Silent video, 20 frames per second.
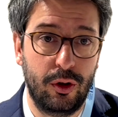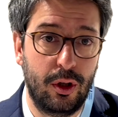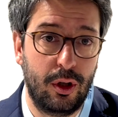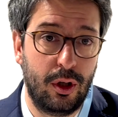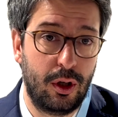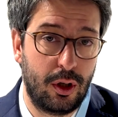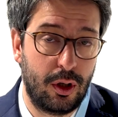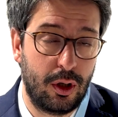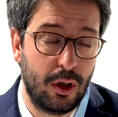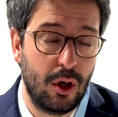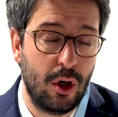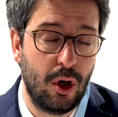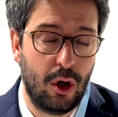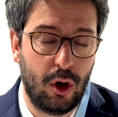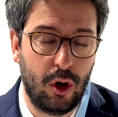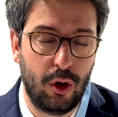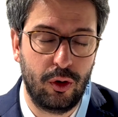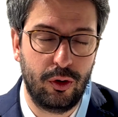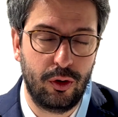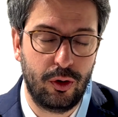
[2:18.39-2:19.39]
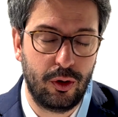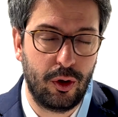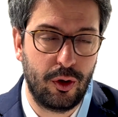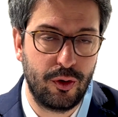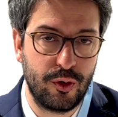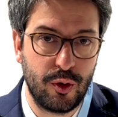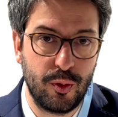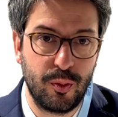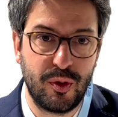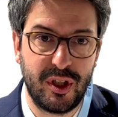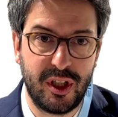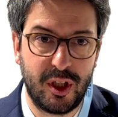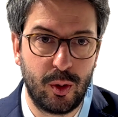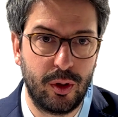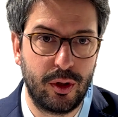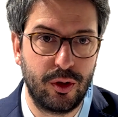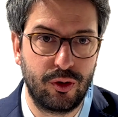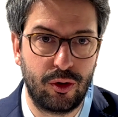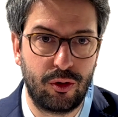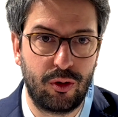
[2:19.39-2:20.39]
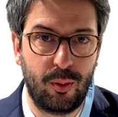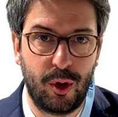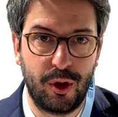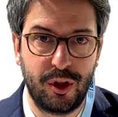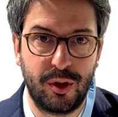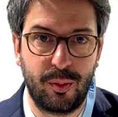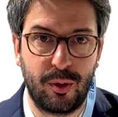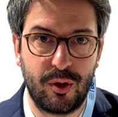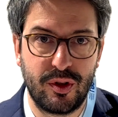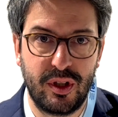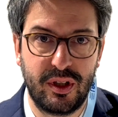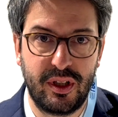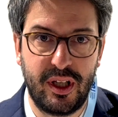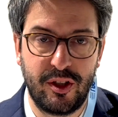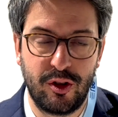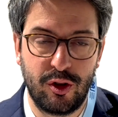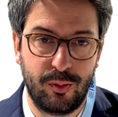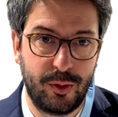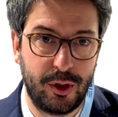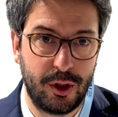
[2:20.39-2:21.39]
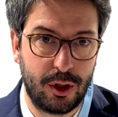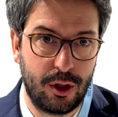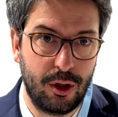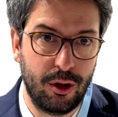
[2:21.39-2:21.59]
uh, on, on subsequent robotic prostatectomy.